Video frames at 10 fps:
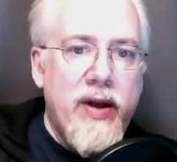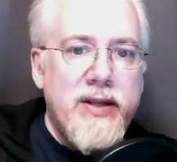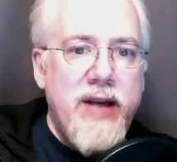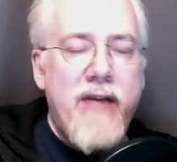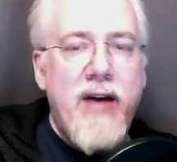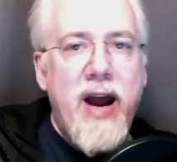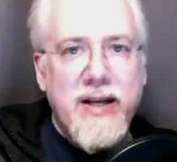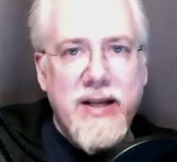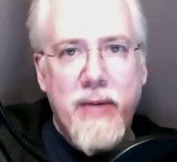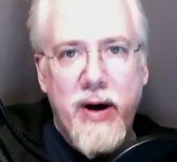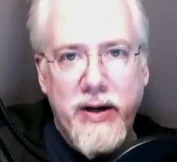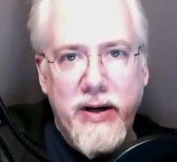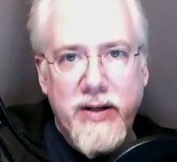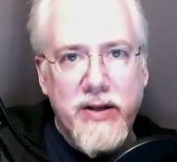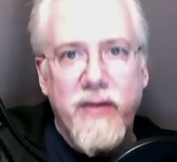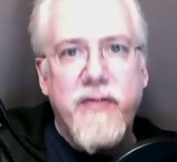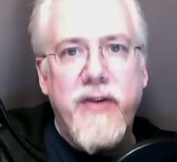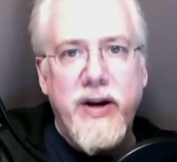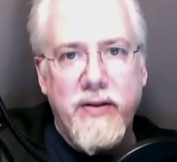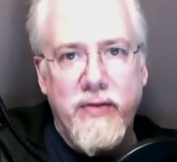to have antibodies and an
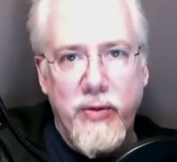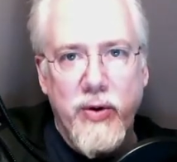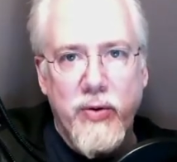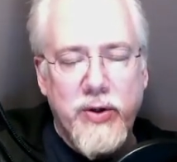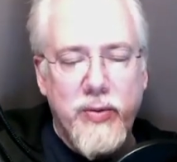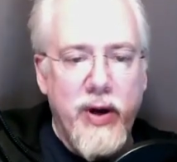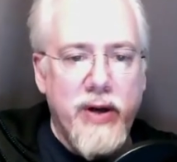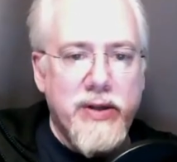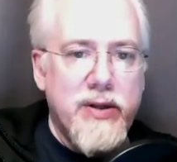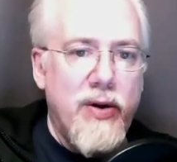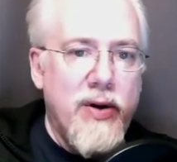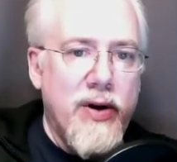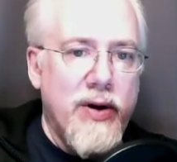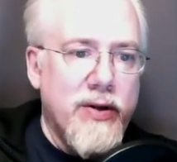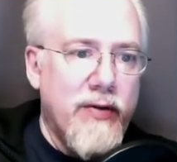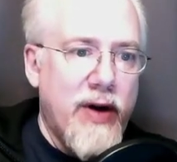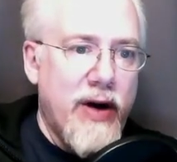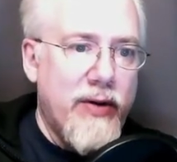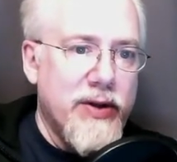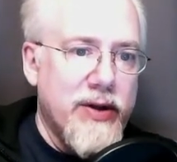effective immune response to the
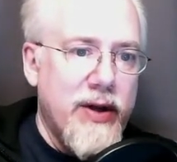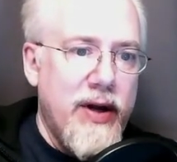virus.